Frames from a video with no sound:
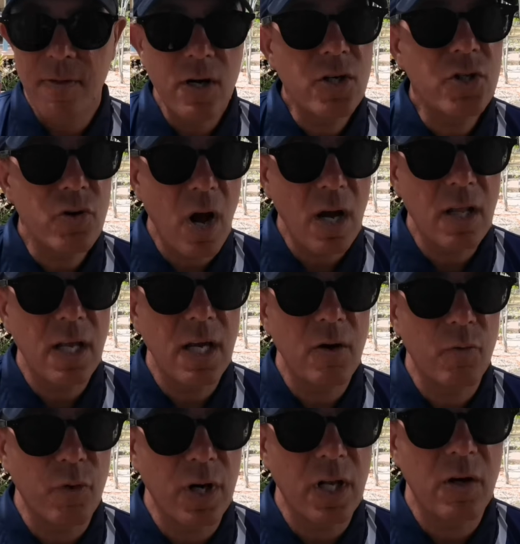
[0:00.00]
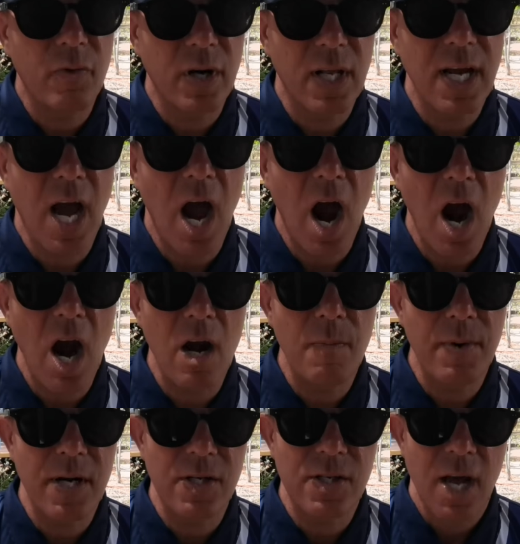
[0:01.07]
and they're struggling really, really
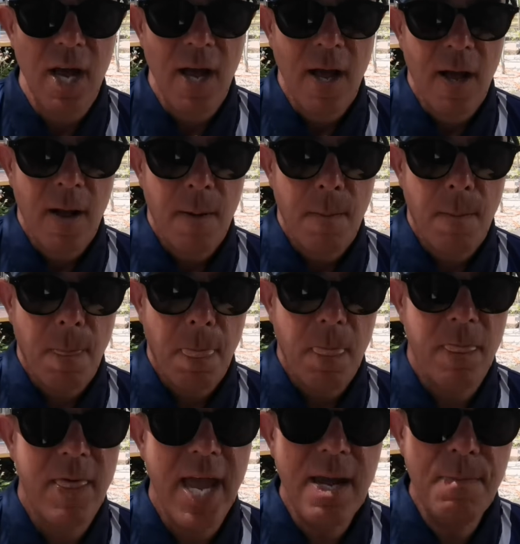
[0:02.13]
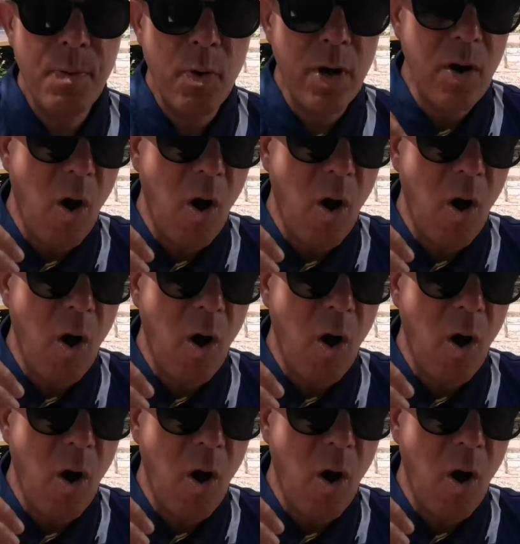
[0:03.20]
hard because they